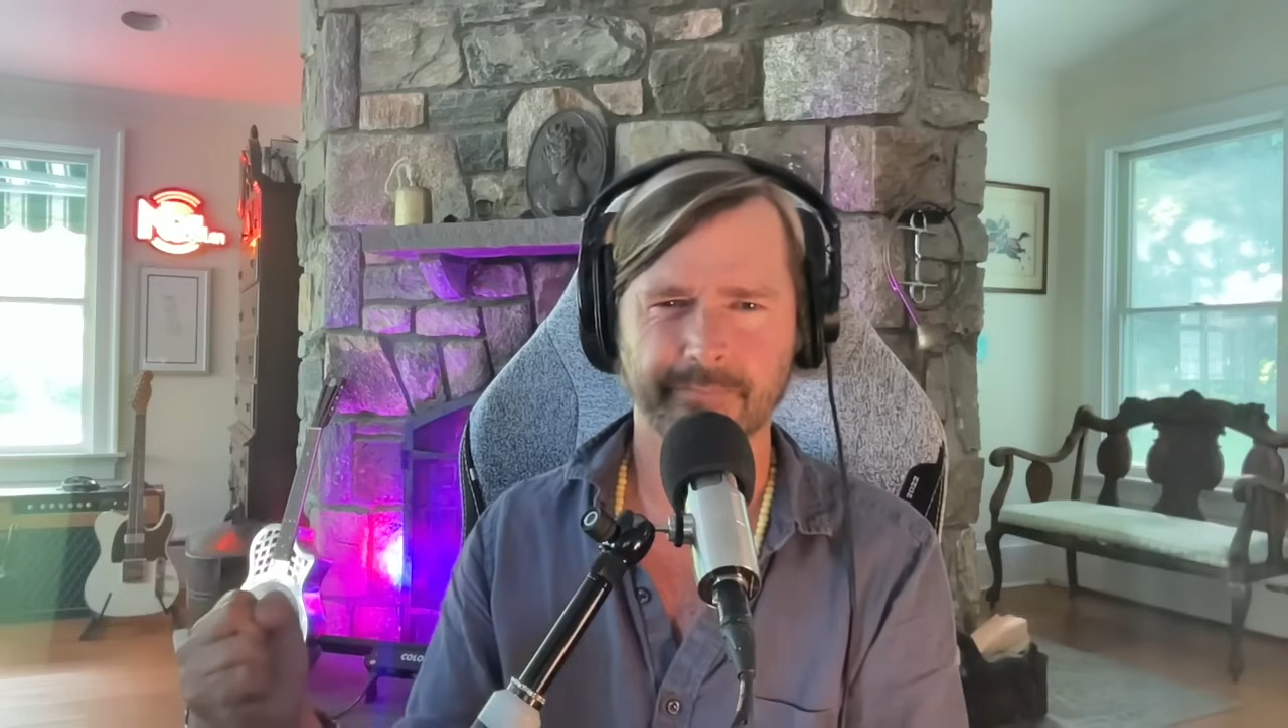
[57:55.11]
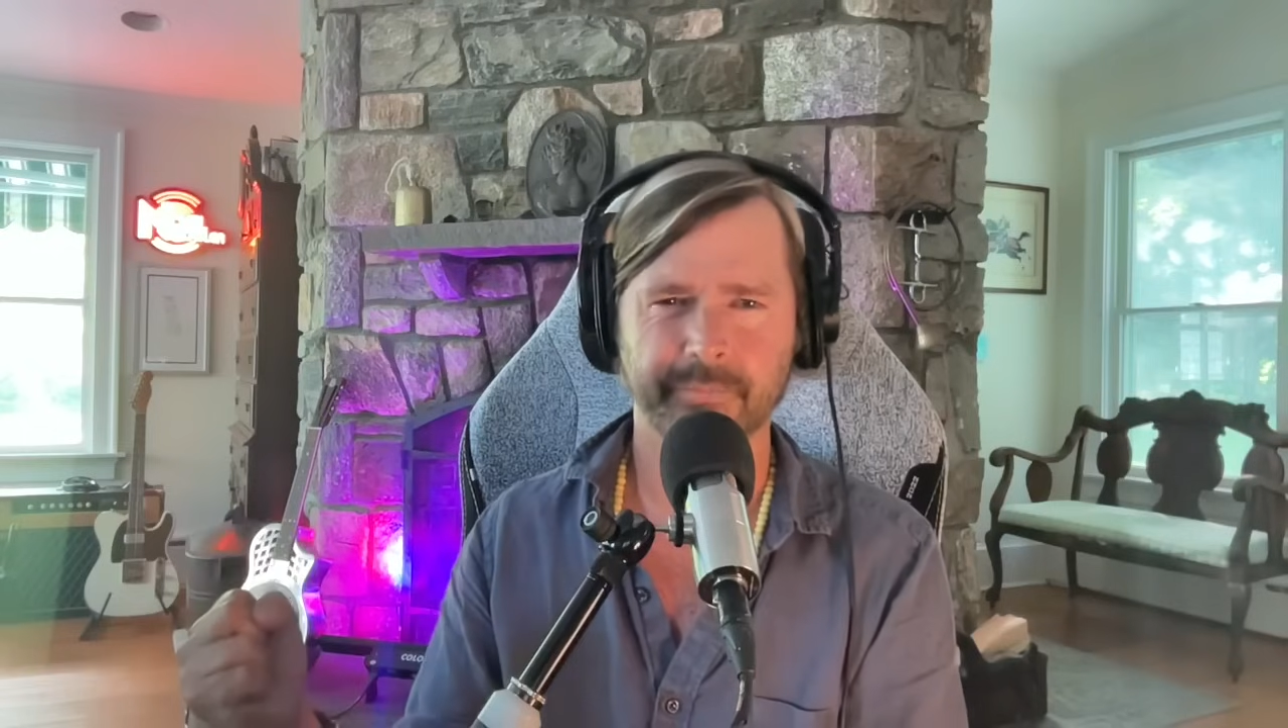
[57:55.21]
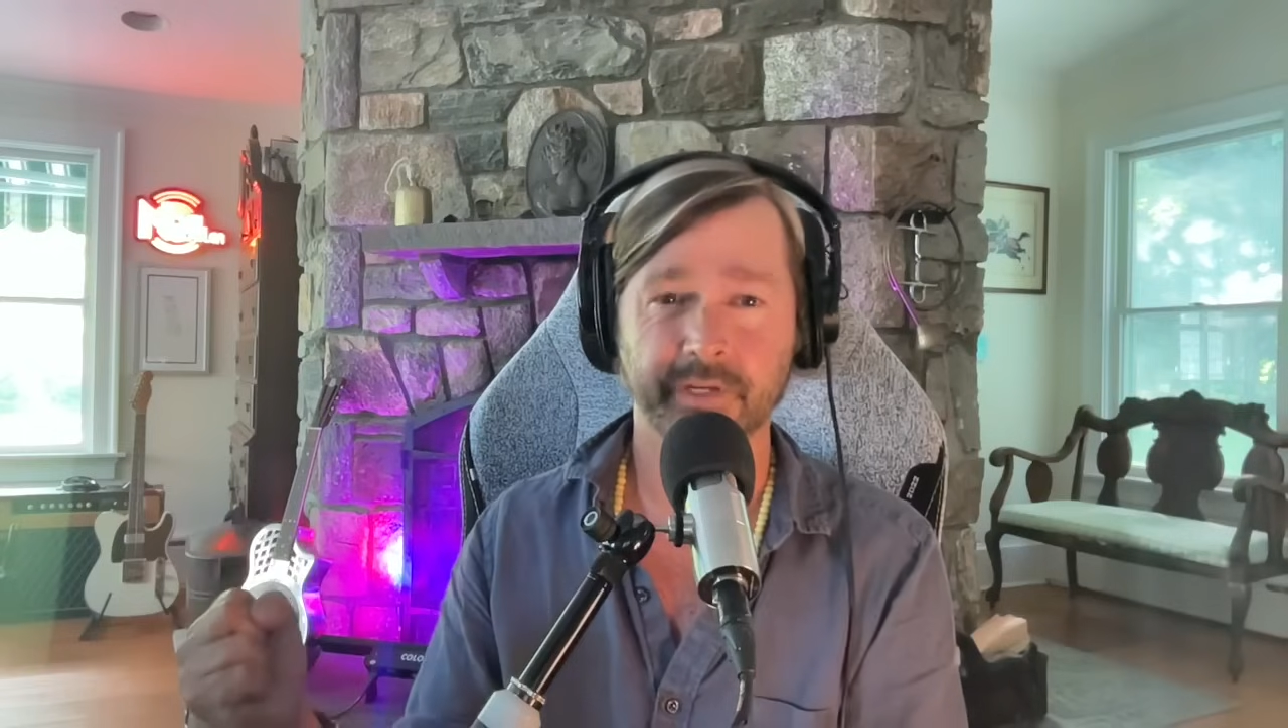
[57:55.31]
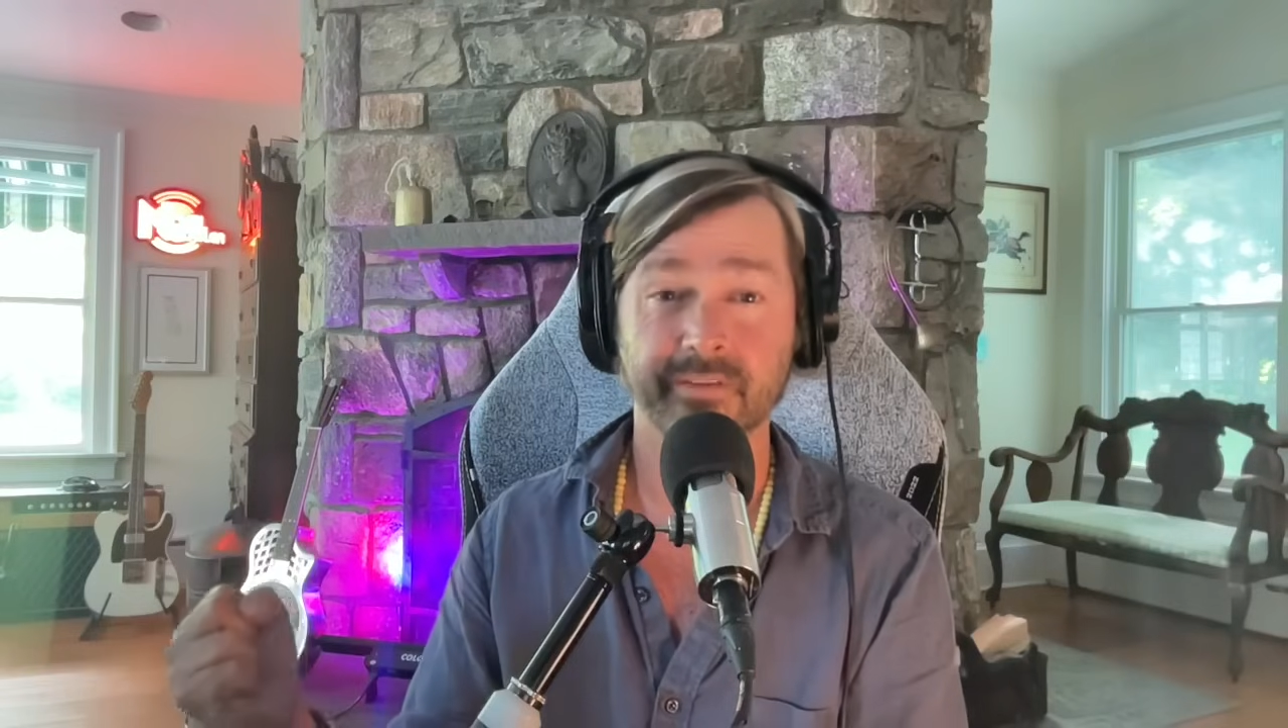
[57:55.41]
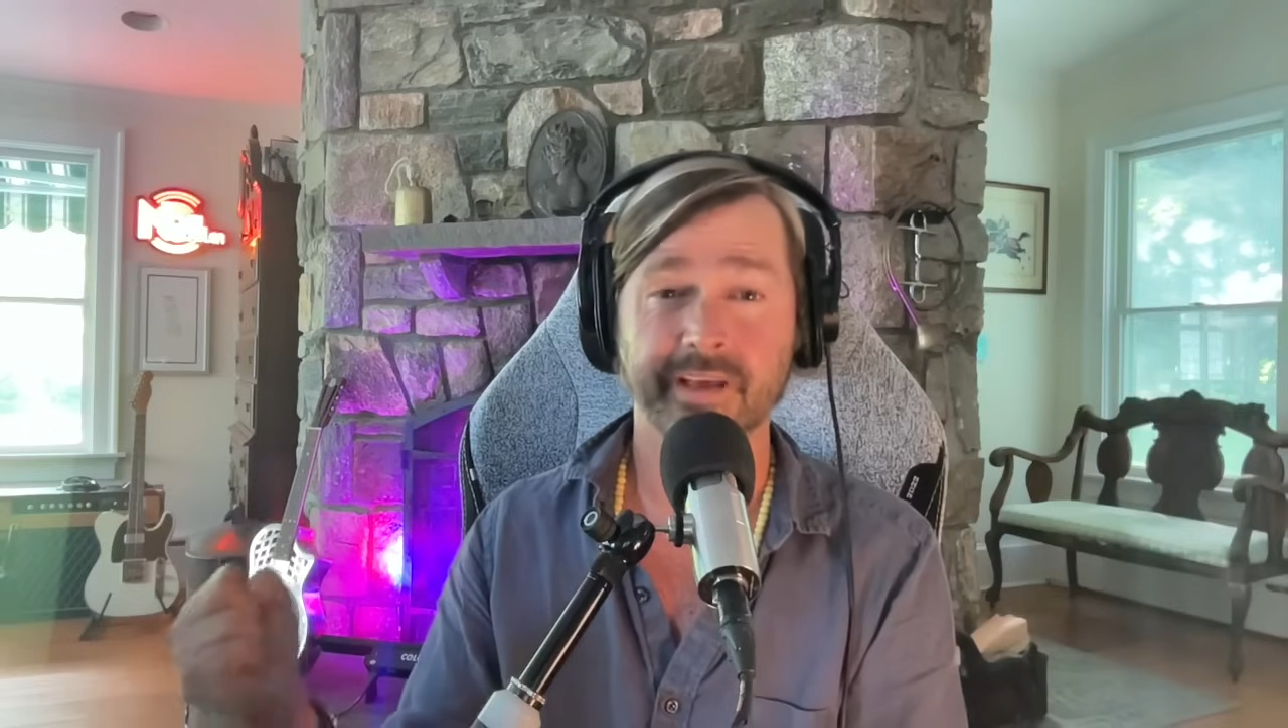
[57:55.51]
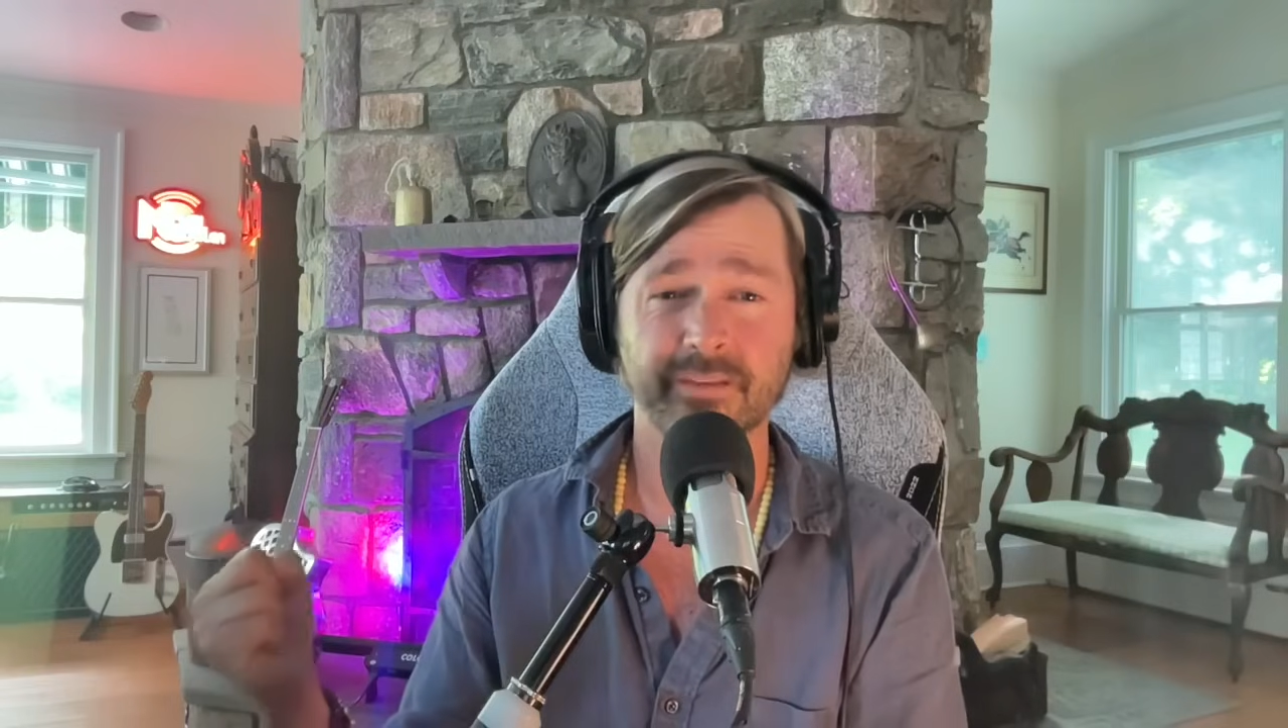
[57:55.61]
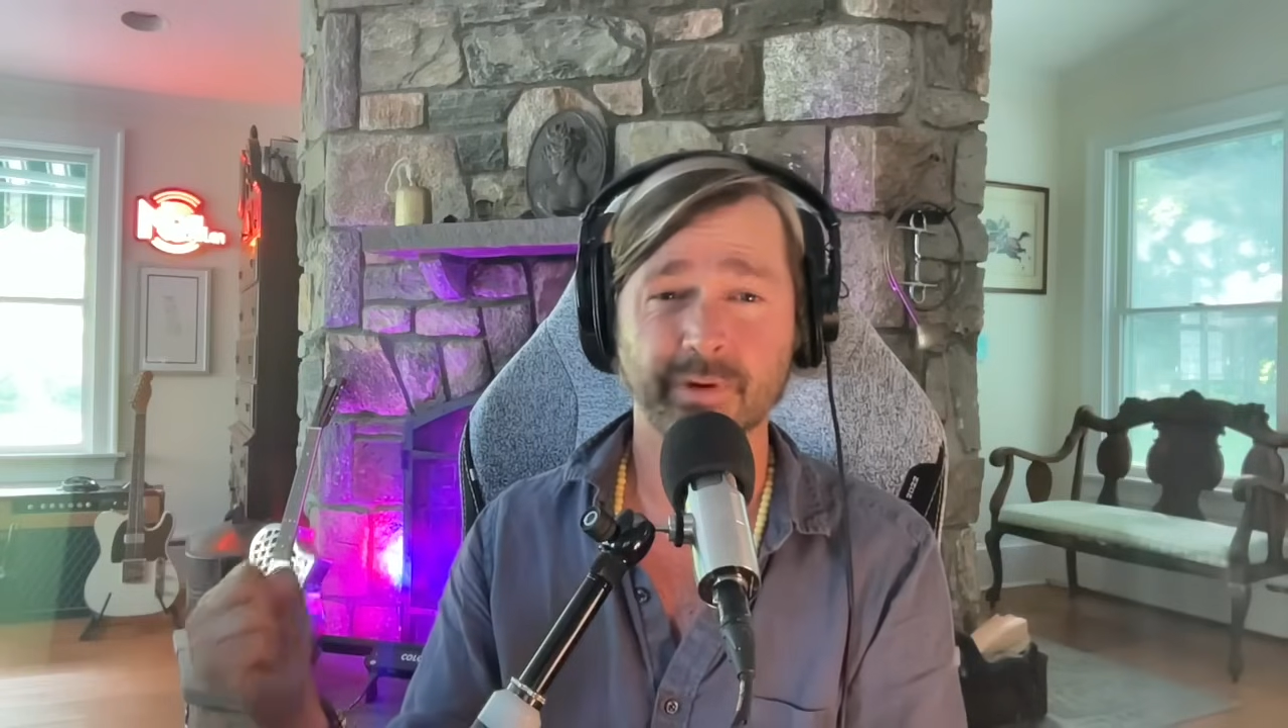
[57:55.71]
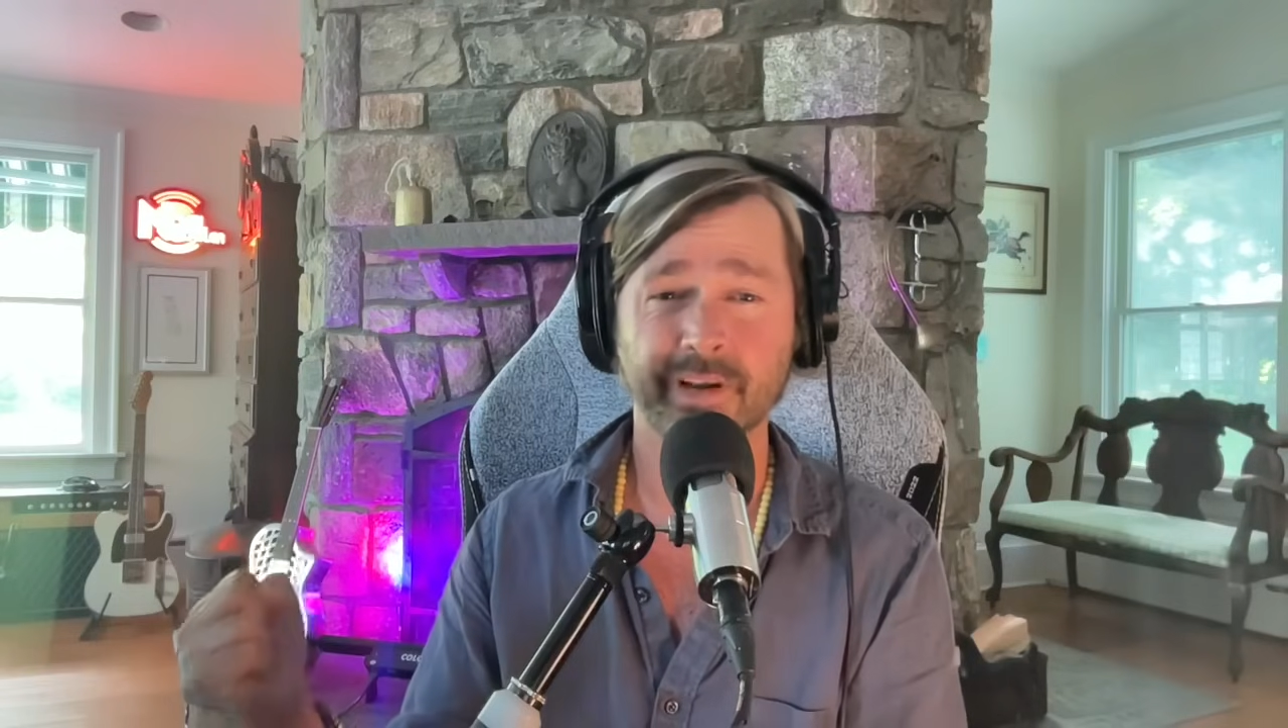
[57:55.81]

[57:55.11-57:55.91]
Because that's what